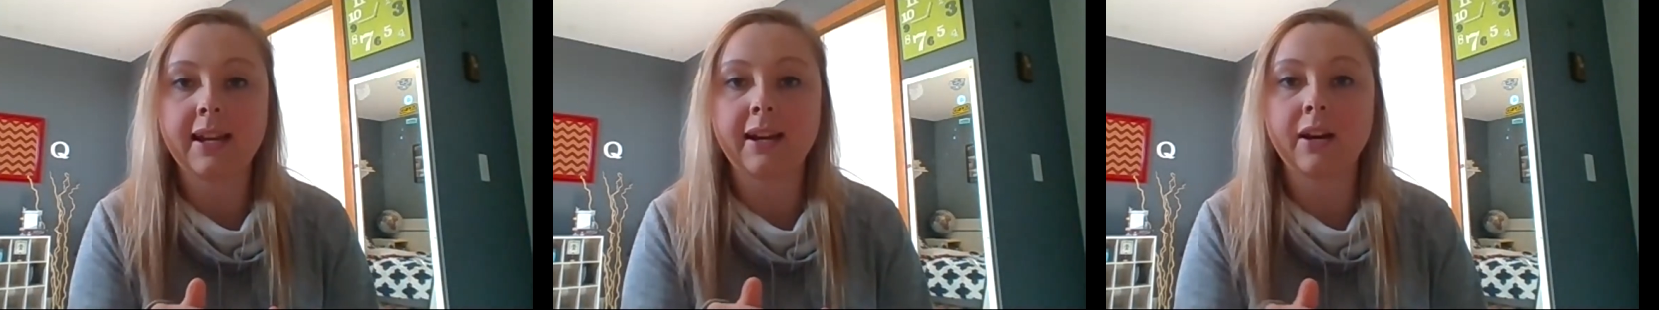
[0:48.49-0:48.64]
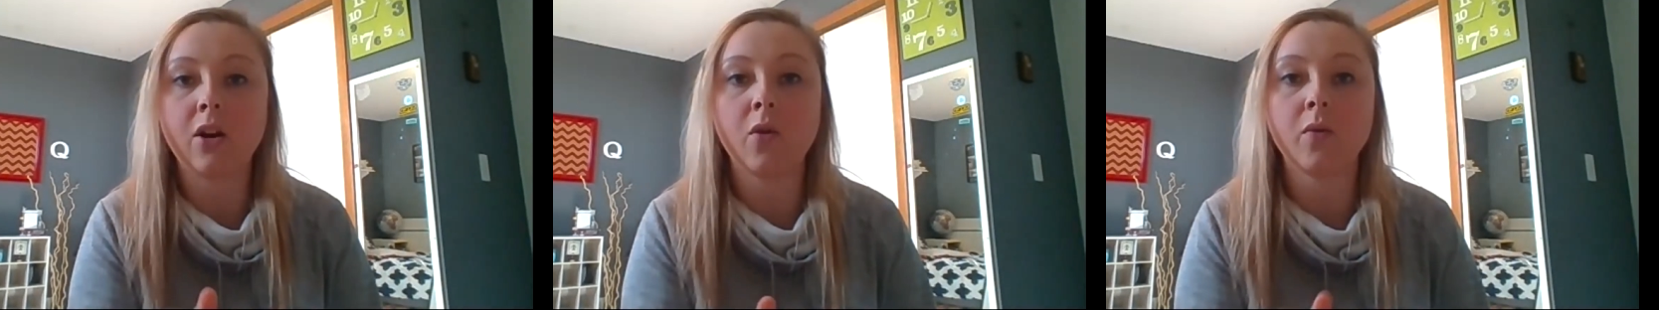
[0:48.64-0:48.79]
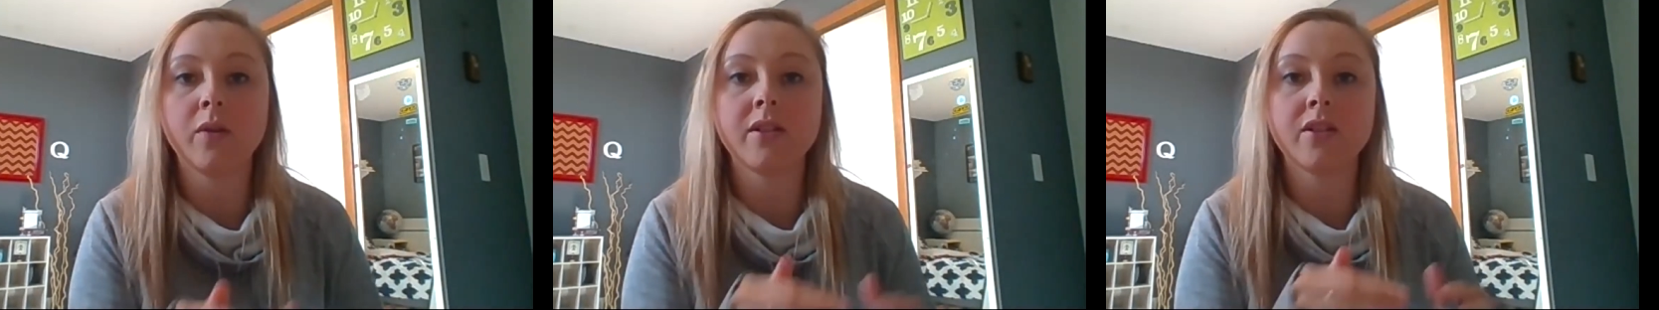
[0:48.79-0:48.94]

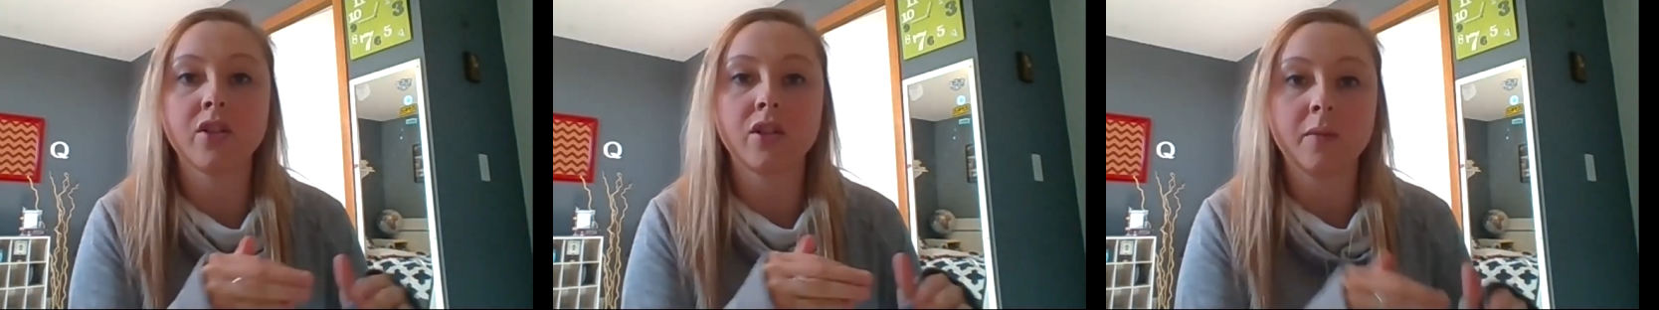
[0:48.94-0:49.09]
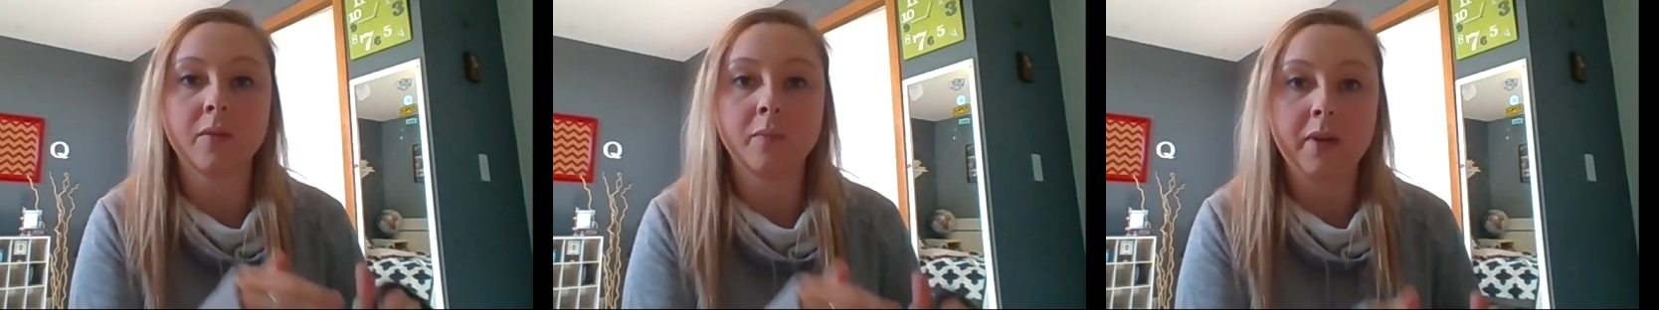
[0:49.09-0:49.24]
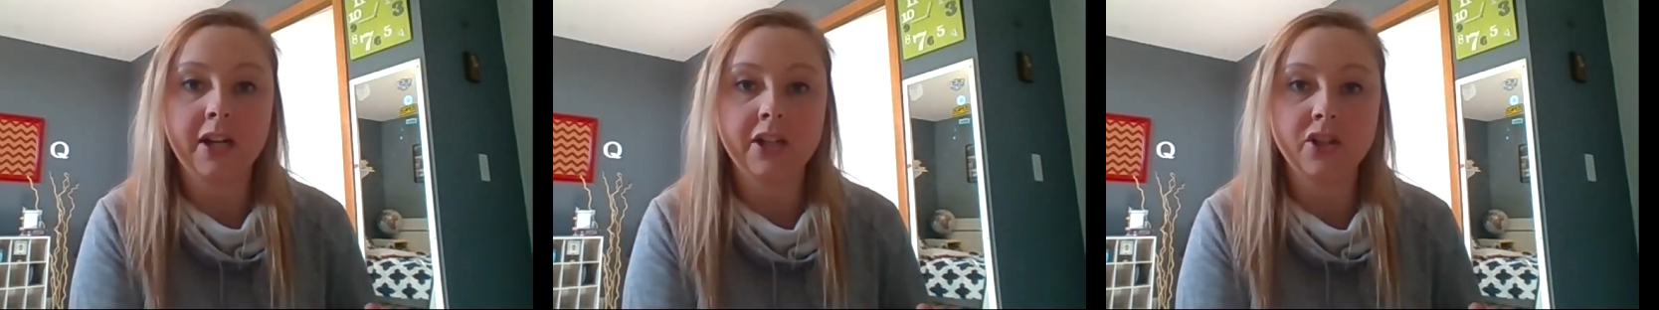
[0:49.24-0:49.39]
that go with
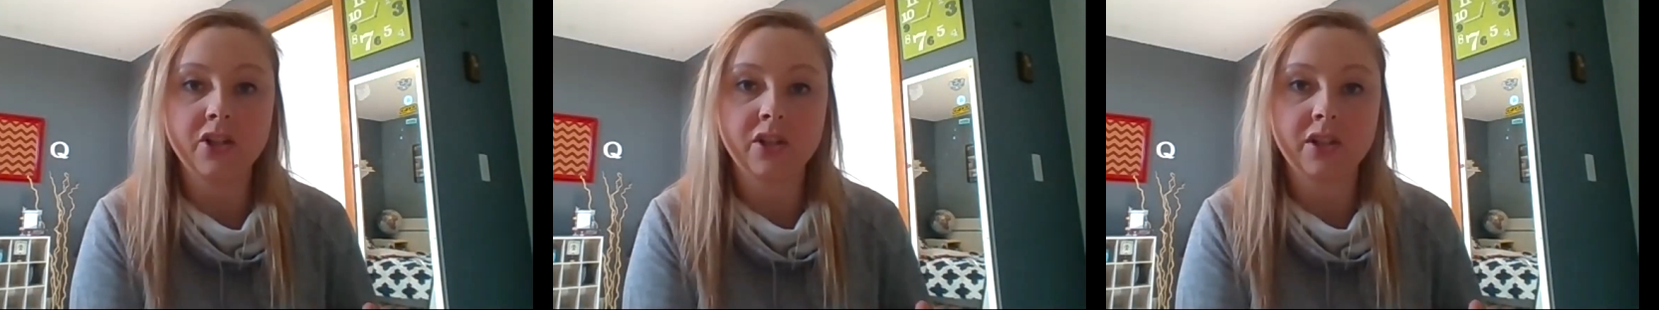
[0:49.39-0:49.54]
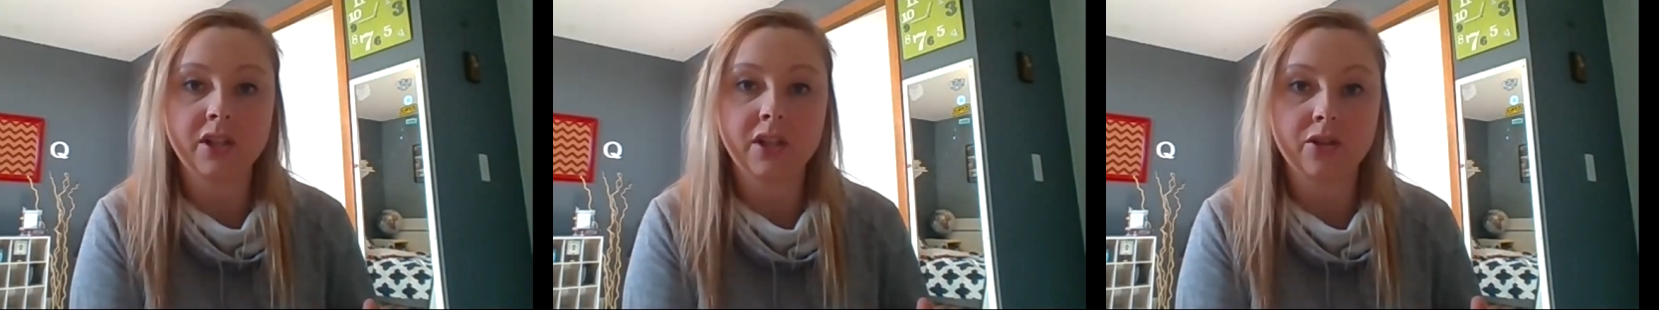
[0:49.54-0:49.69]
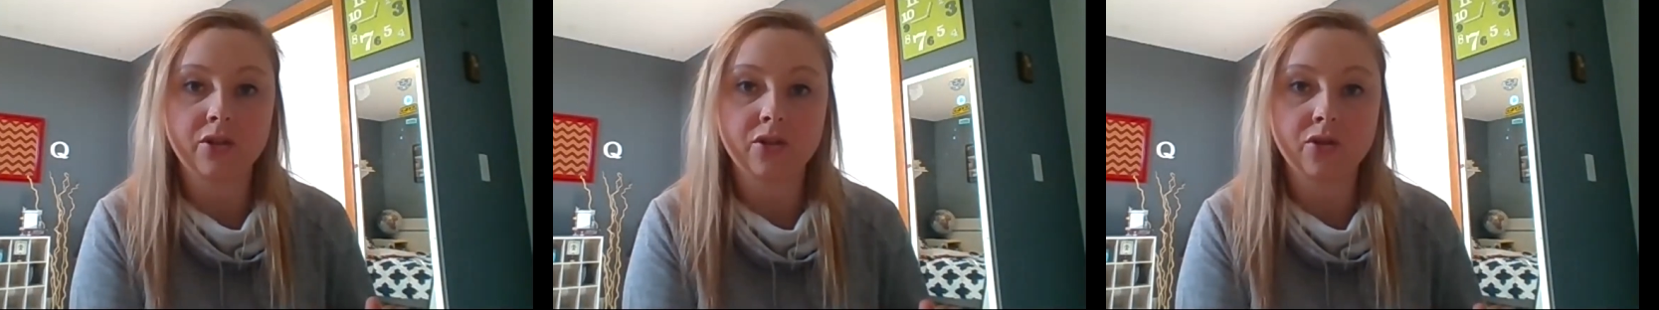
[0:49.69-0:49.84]
certain
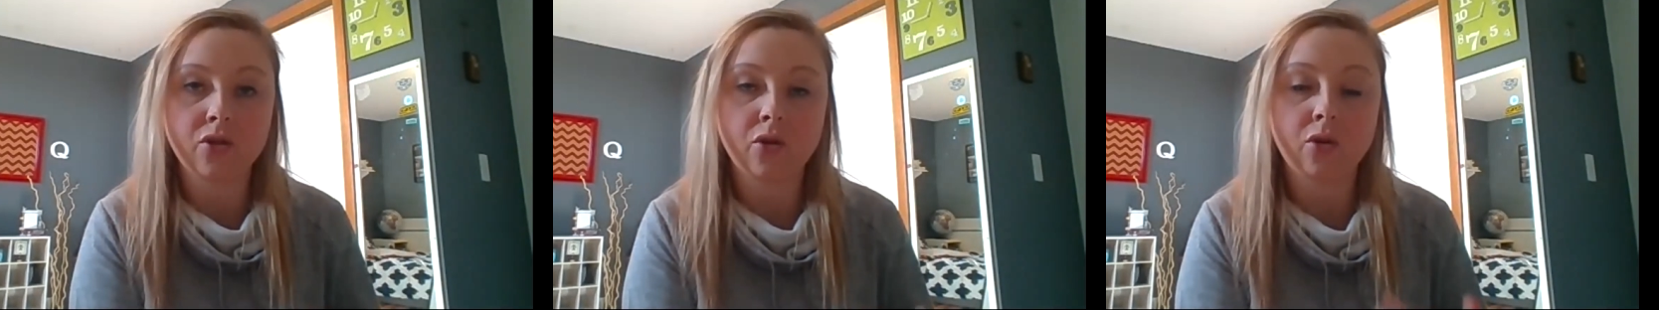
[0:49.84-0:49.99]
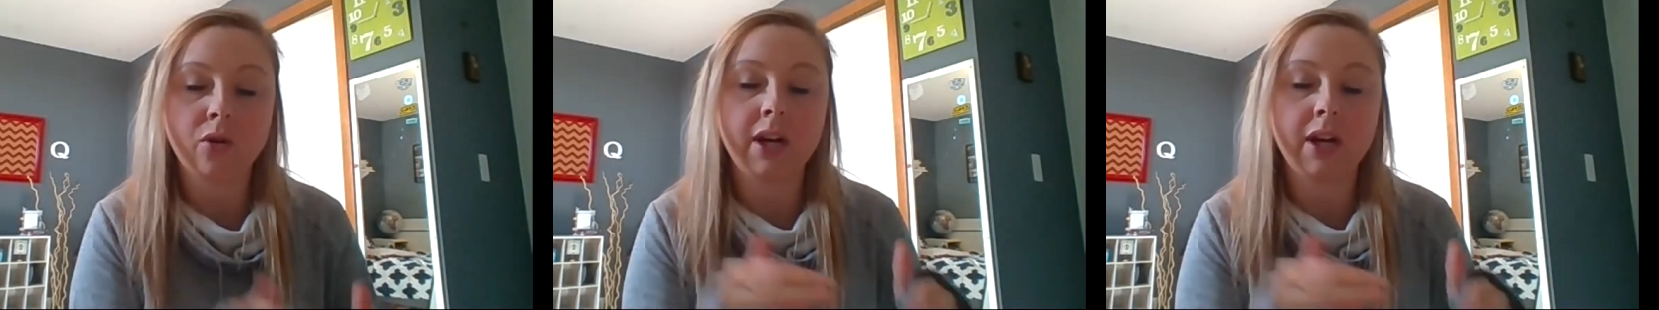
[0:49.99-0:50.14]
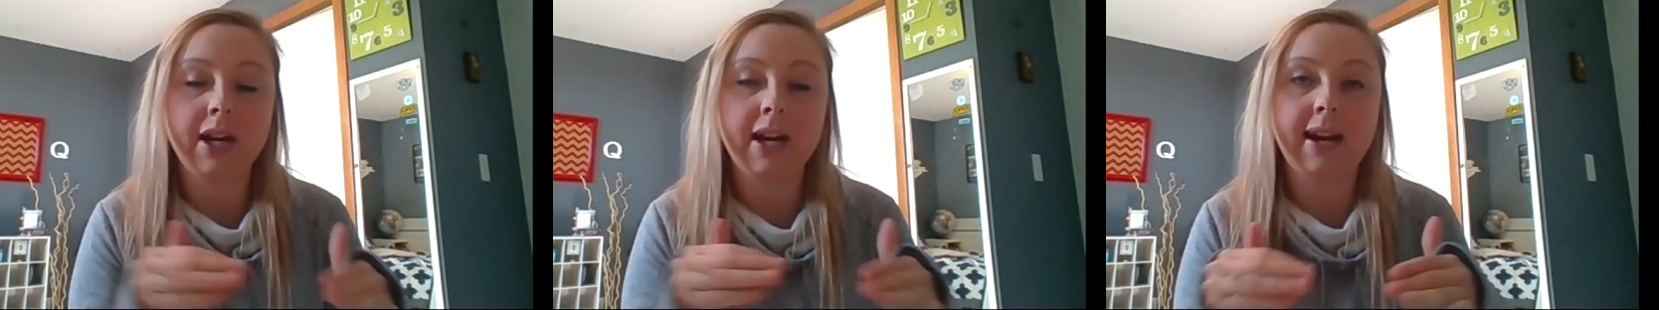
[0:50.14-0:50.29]
pages in our
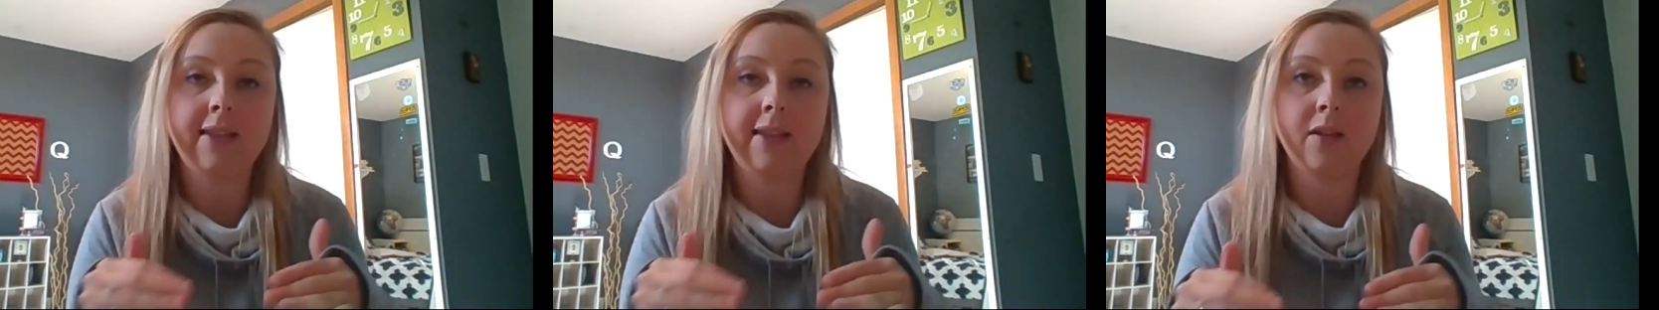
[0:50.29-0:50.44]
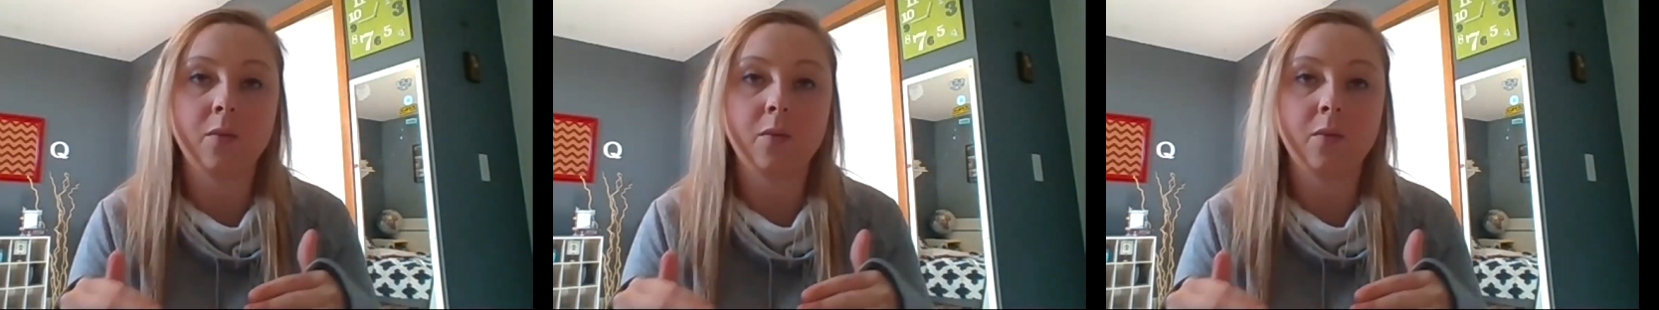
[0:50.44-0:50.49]
story,